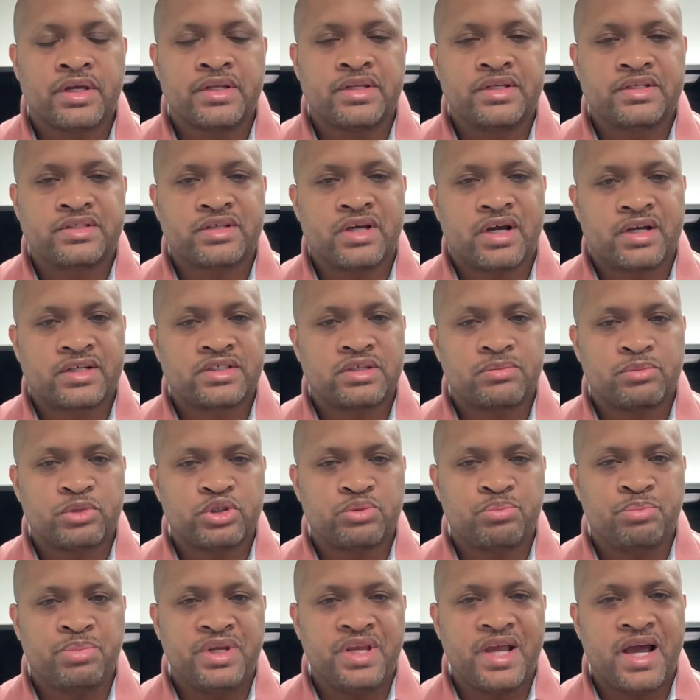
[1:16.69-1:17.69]
stock symbol is
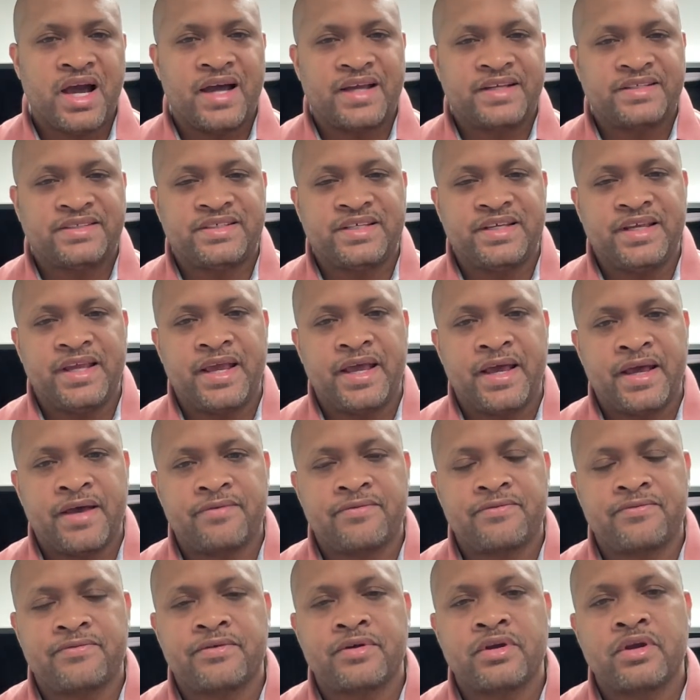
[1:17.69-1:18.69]
BITF.
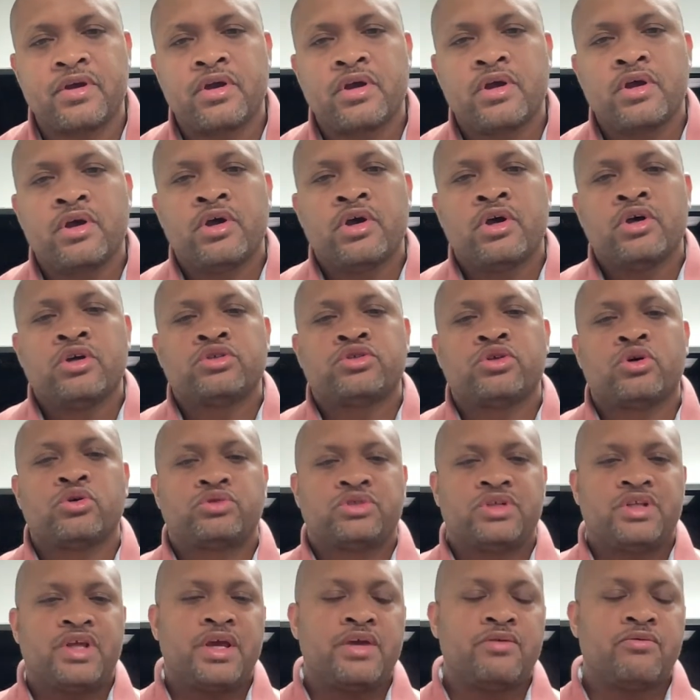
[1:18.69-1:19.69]

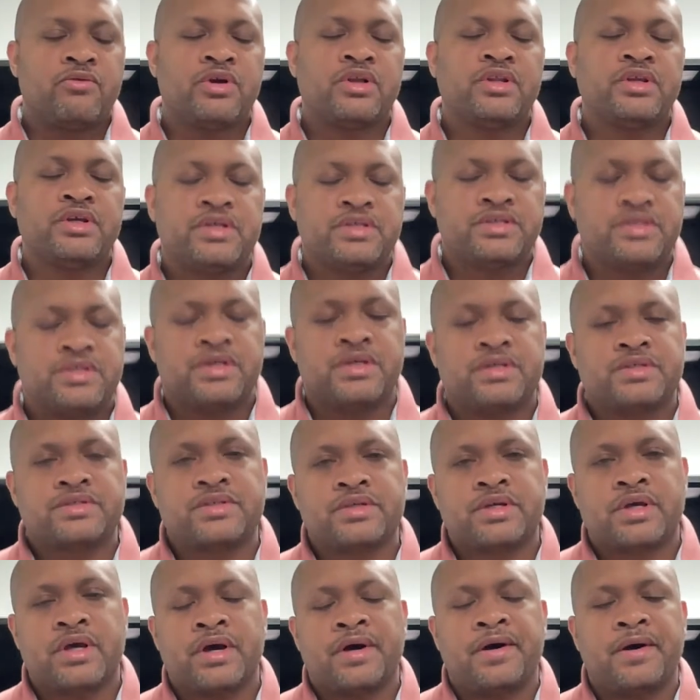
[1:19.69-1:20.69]
So today really is
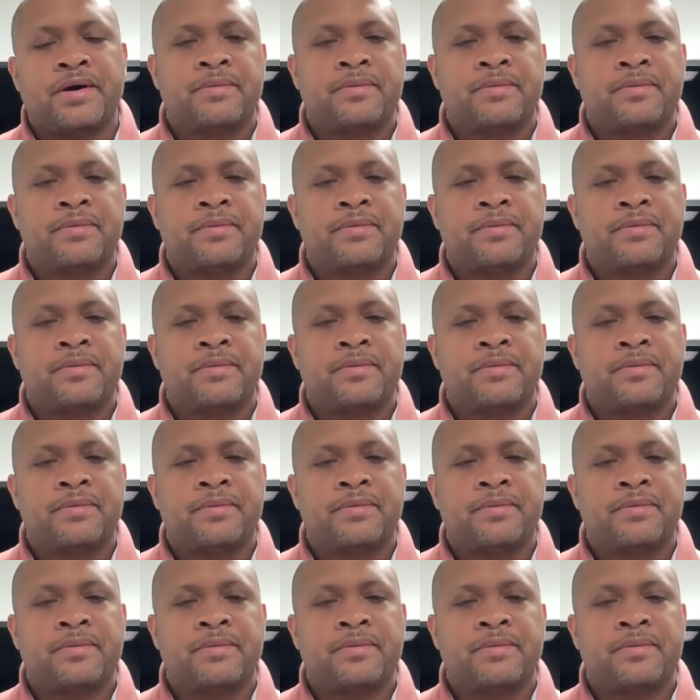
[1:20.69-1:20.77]
this.